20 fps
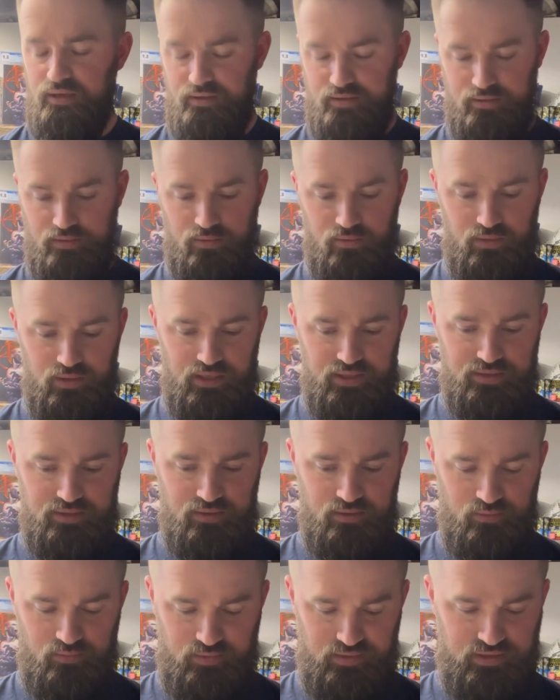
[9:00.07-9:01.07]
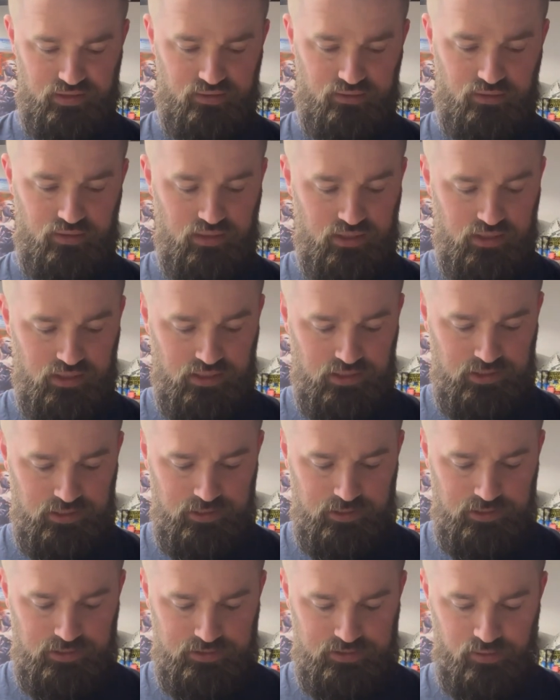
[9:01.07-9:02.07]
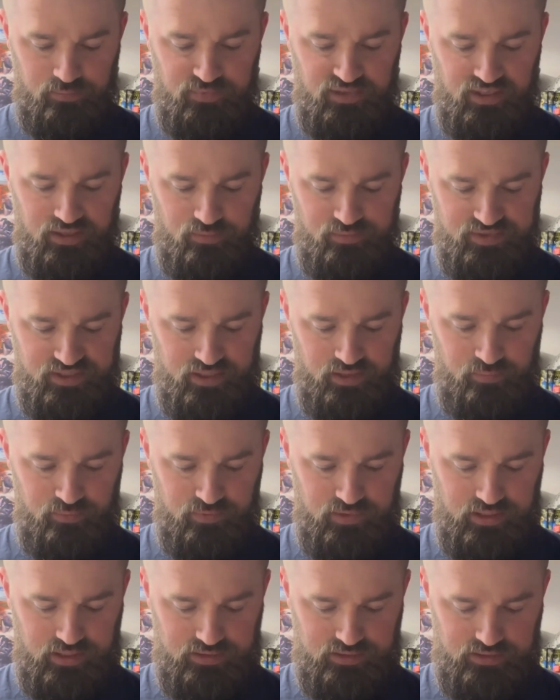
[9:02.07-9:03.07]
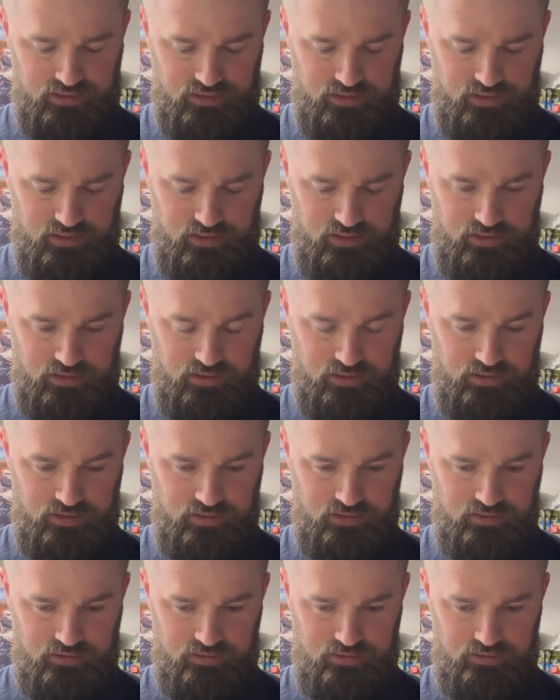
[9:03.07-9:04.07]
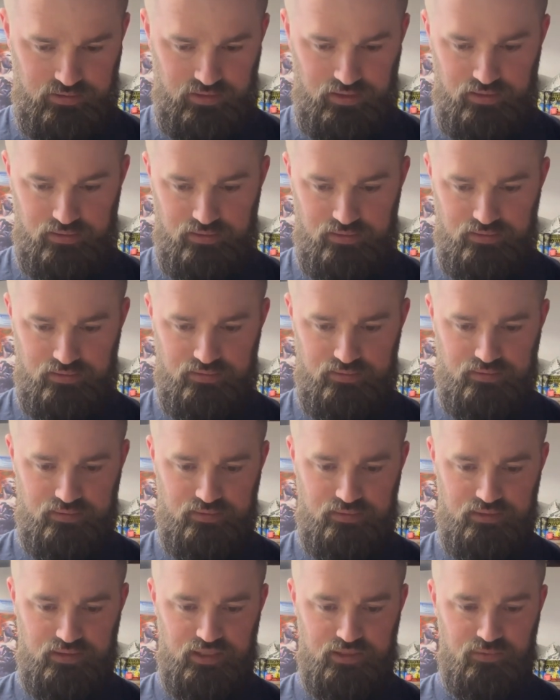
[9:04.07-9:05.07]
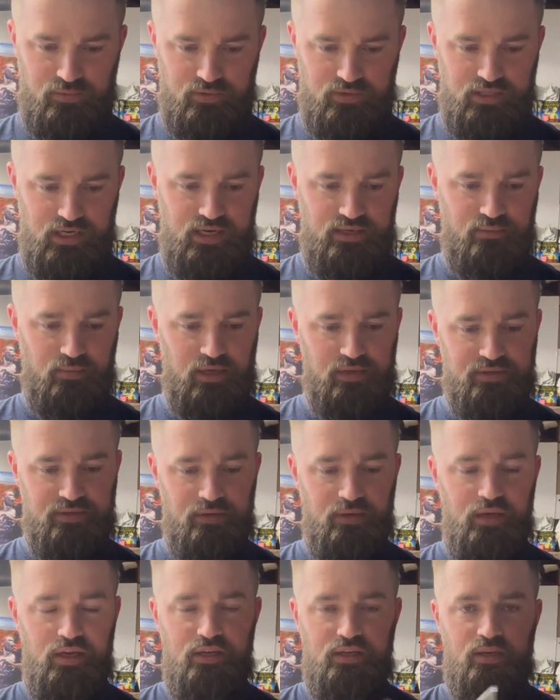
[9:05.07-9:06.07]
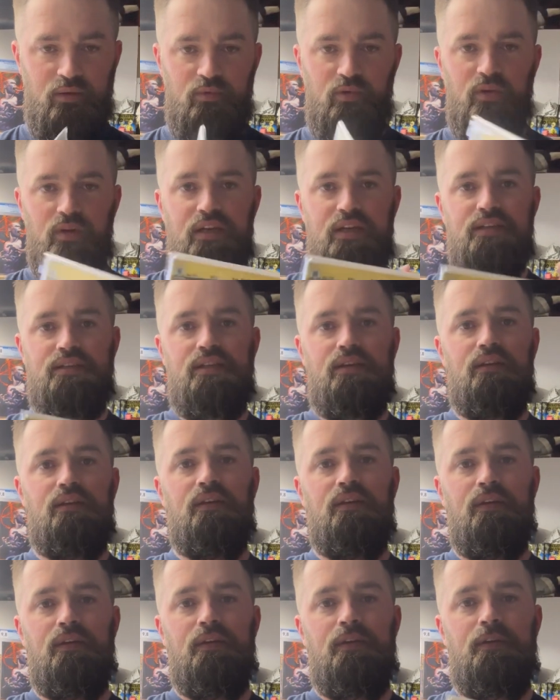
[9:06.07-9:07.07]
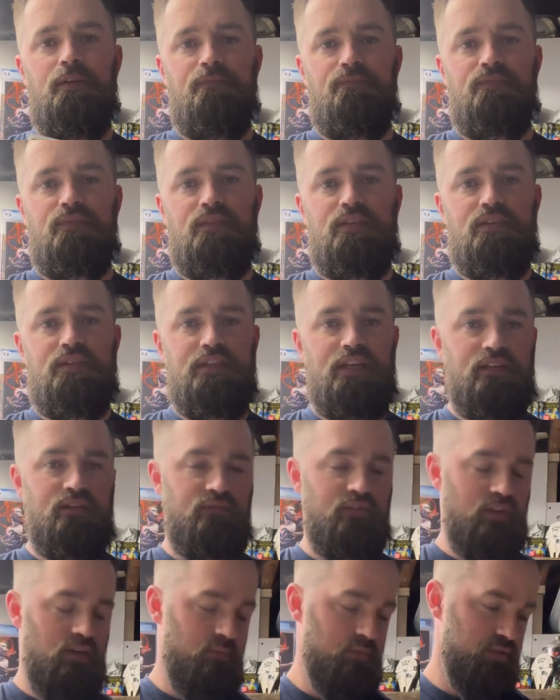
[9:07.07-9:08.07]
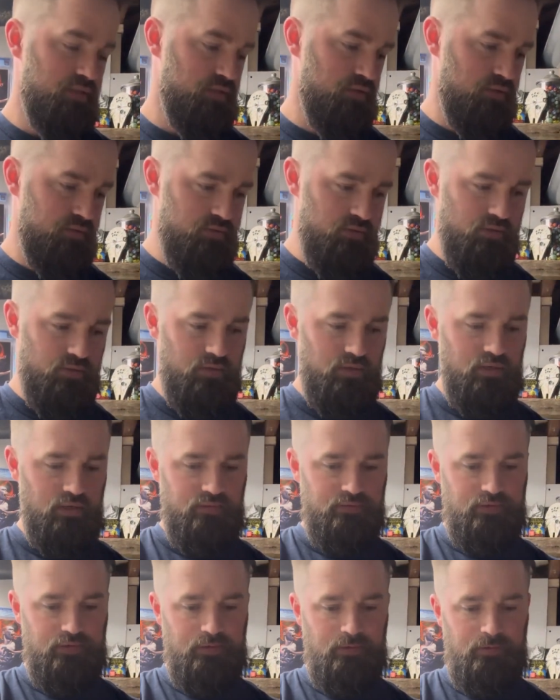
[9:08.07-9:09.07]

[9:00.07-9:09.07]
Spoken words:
and hold on to them until something comes up that, yeah, that's worth chatting about. So number 118, Detective Comics, Joker cover.